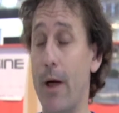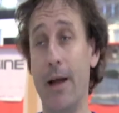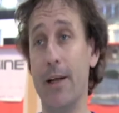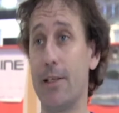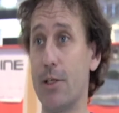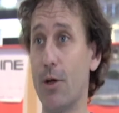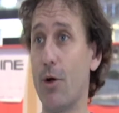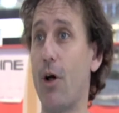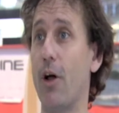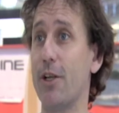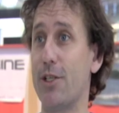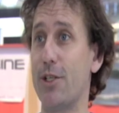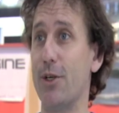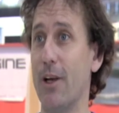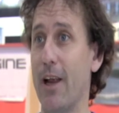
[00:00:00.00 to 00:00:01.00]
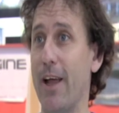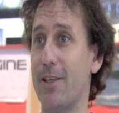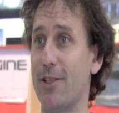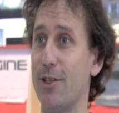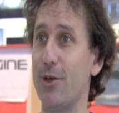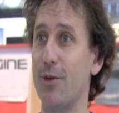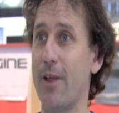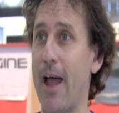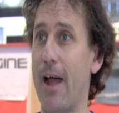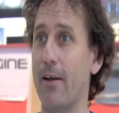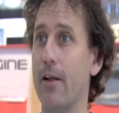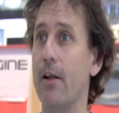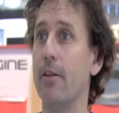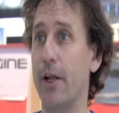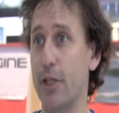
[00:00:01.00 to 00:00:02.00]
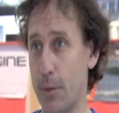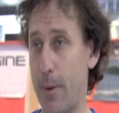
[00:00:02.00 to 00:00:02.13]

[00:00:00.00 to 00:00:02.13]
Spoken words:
and it still costs you less to do that than to